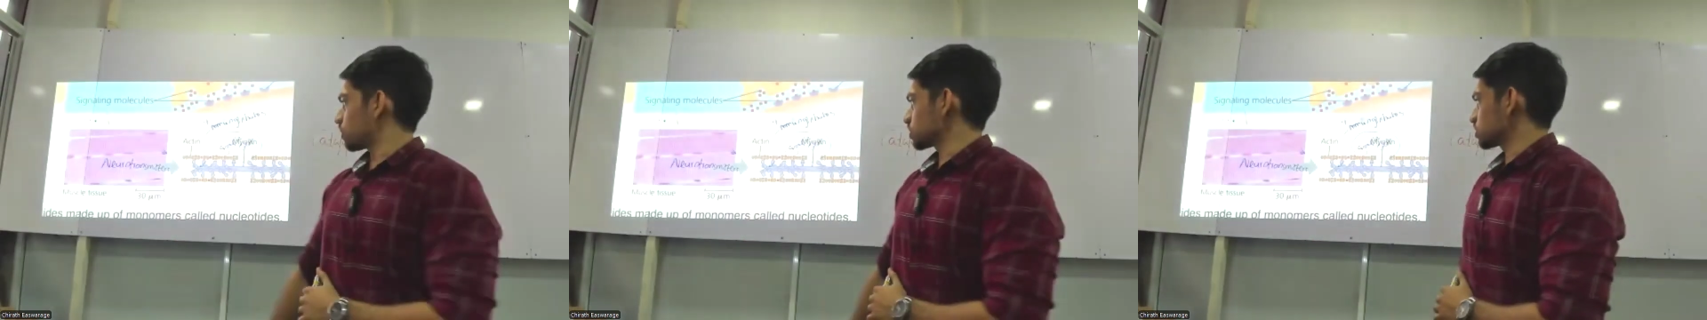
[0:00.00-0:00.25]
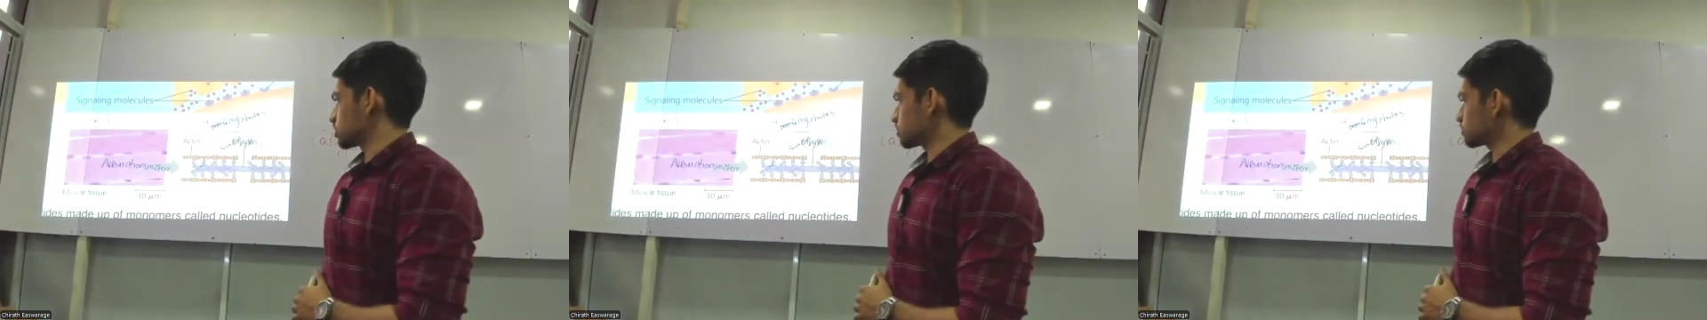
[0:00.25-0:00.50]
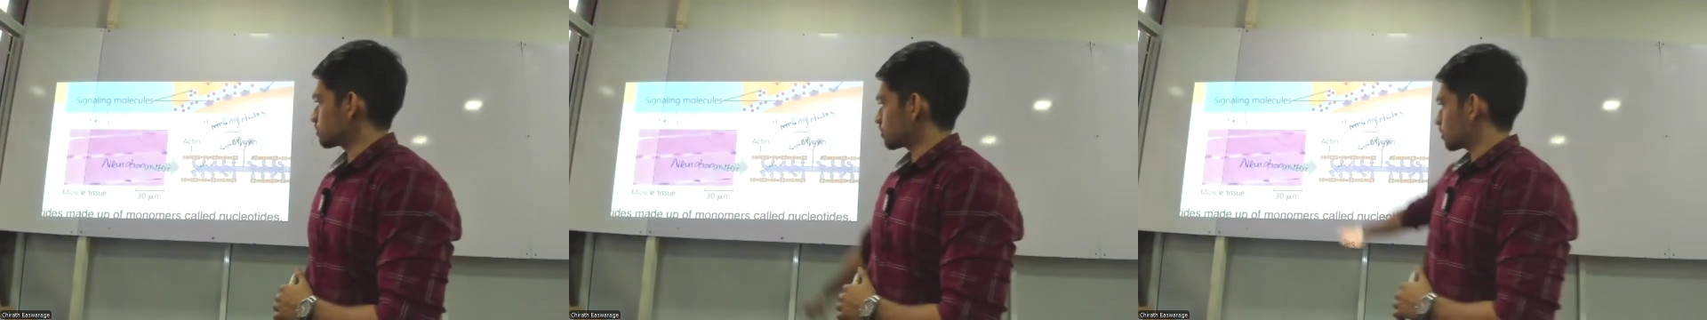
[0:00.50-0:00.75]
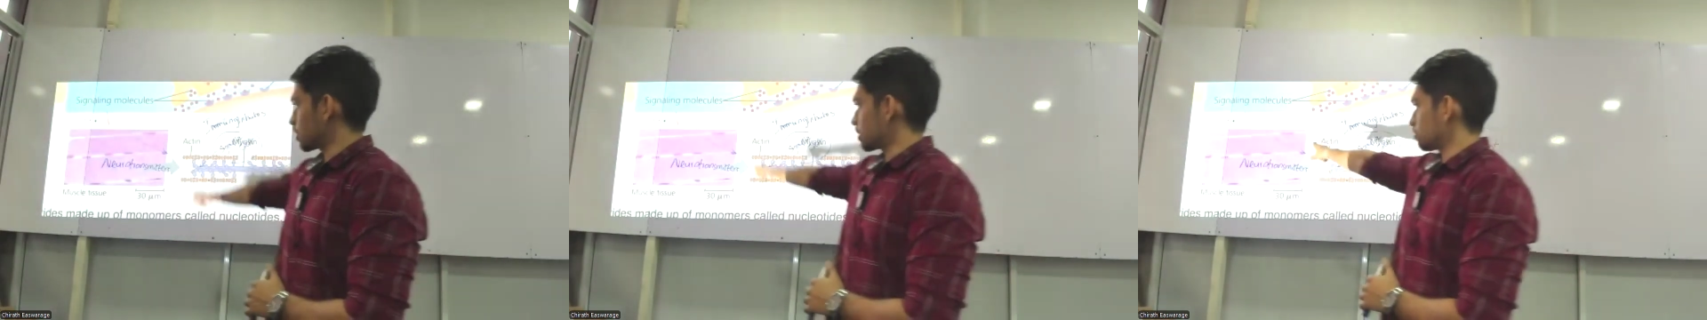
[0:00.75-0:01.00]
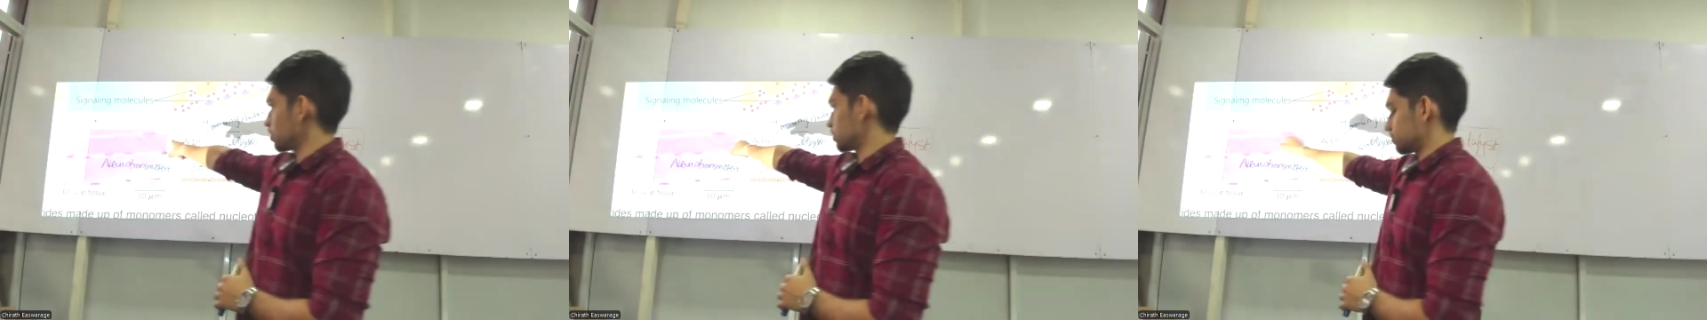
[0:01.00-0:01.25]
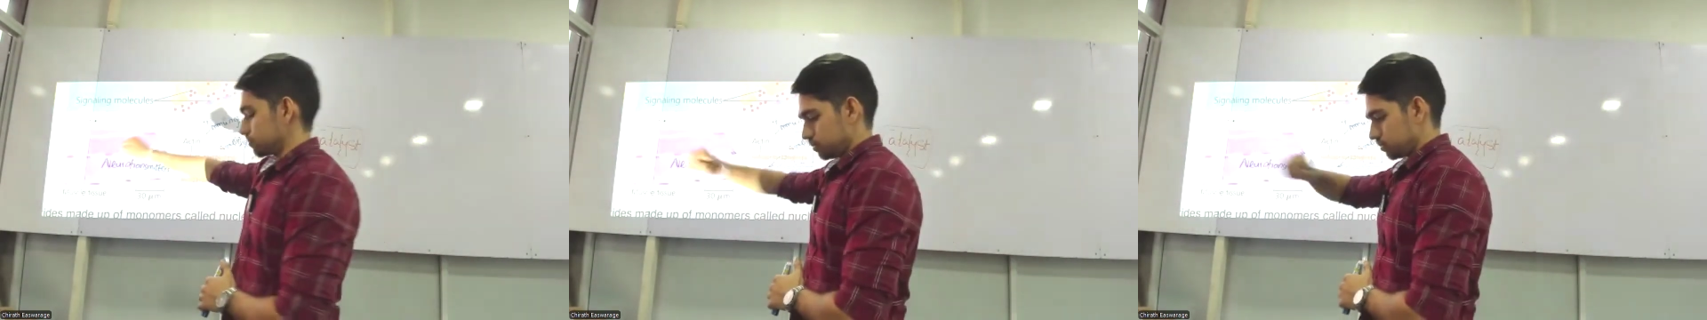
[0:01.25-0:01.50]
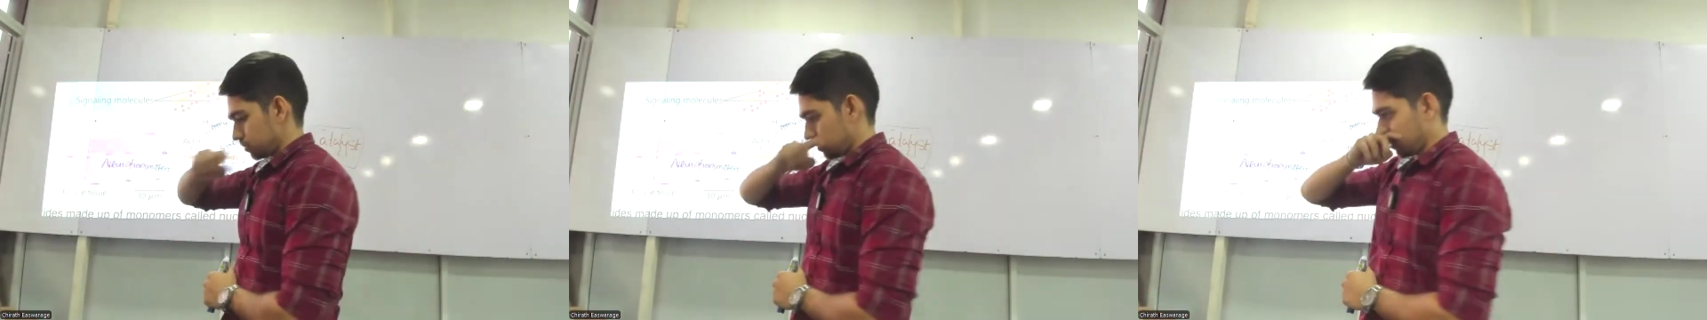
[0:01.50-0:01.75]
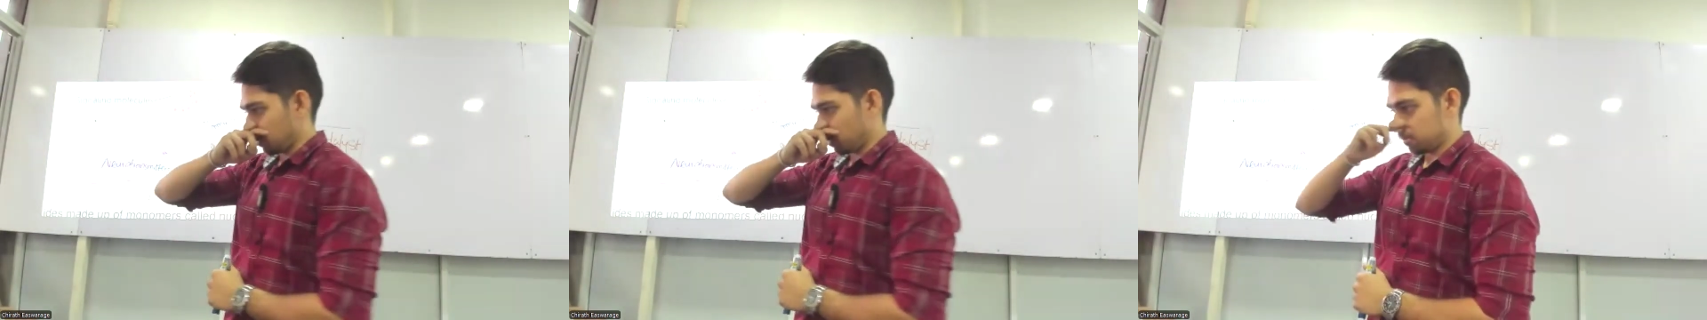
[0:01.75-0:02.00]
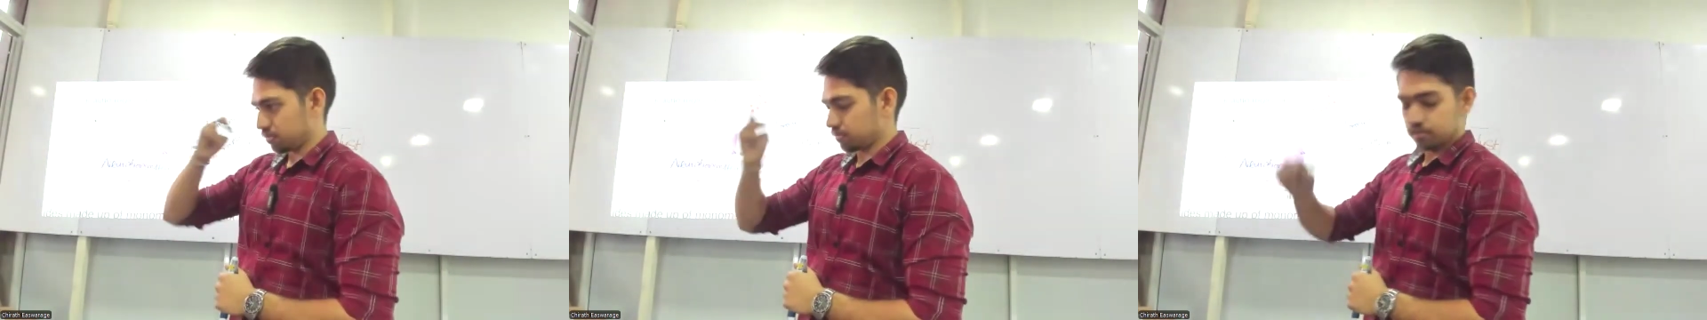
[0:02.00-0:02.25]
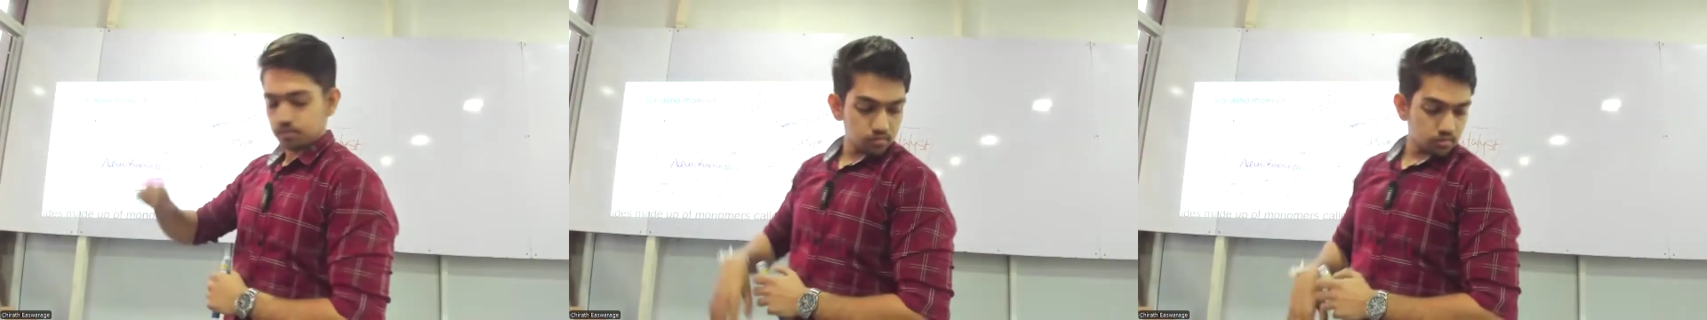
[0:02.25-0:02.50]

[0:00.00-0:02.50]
of a muscle. That one. Okay.